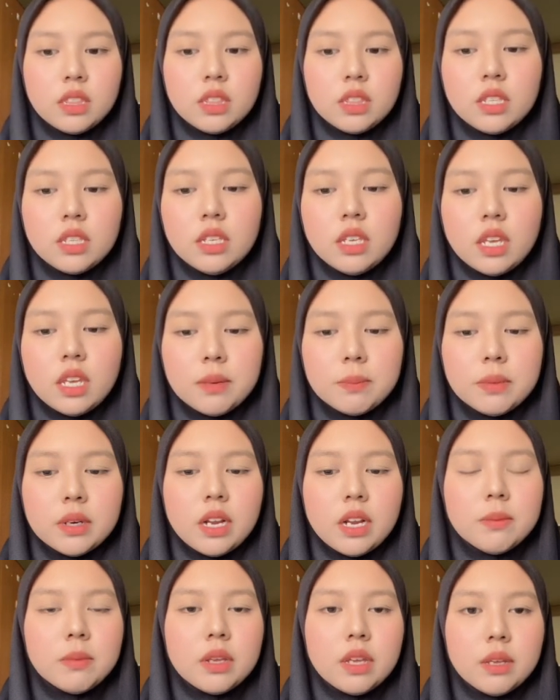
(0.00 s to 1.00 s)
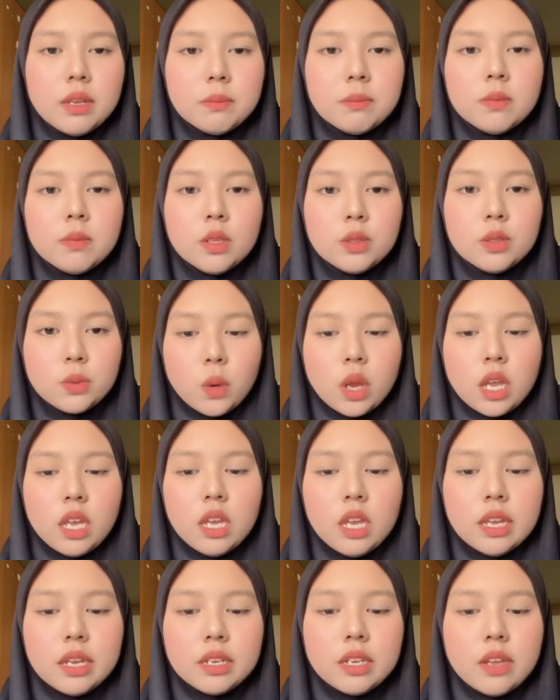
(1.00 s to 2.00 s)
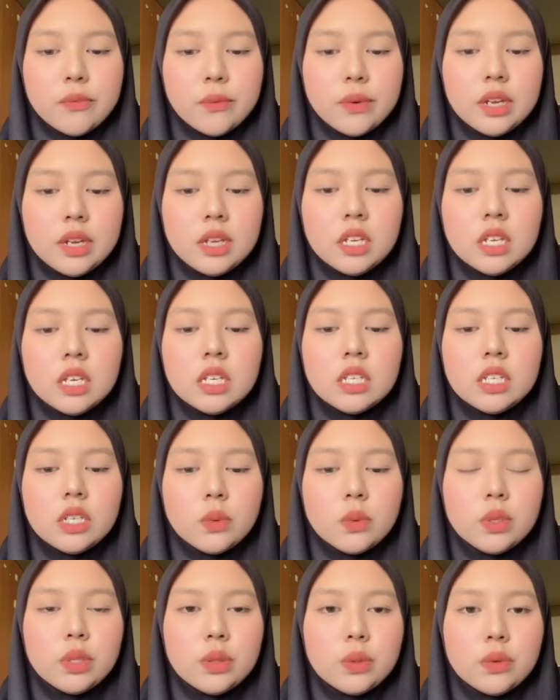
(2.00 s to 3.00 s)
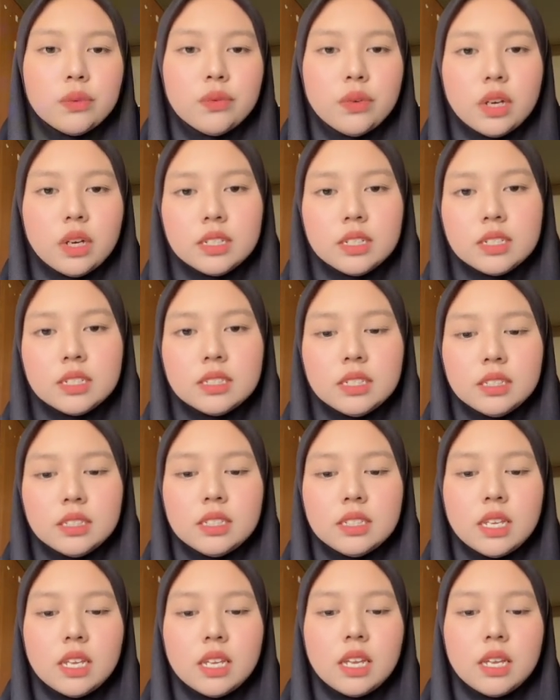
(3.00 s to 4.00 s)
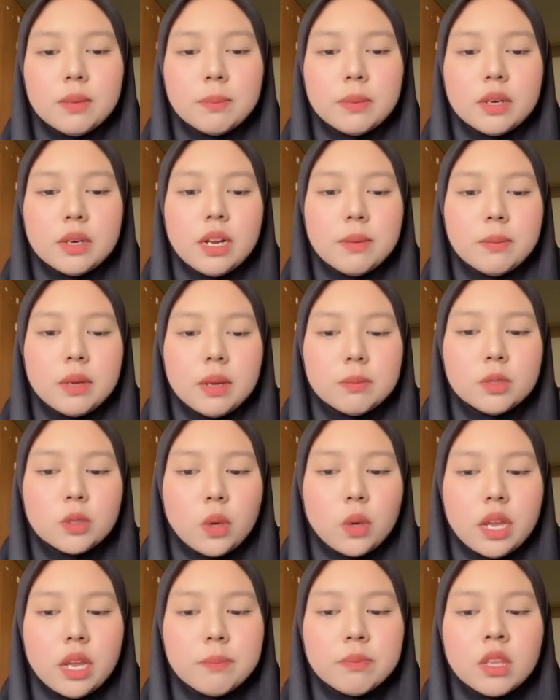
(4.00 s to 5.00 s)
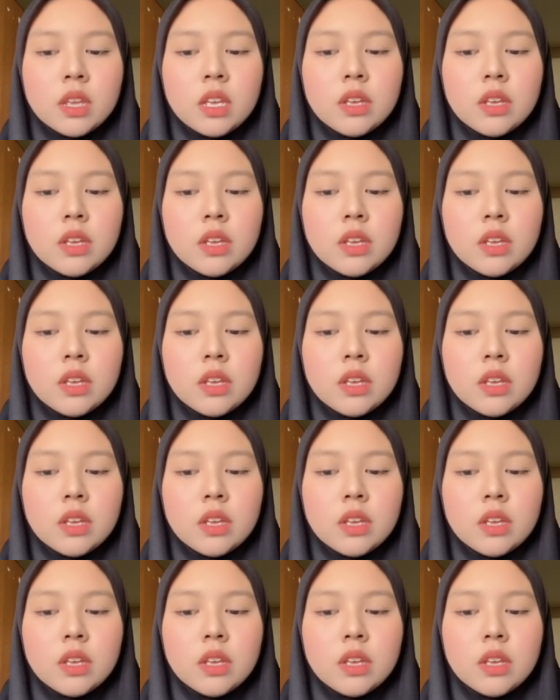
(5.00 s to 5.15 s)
30 N per mm square and FY equal to 460 N per mm square.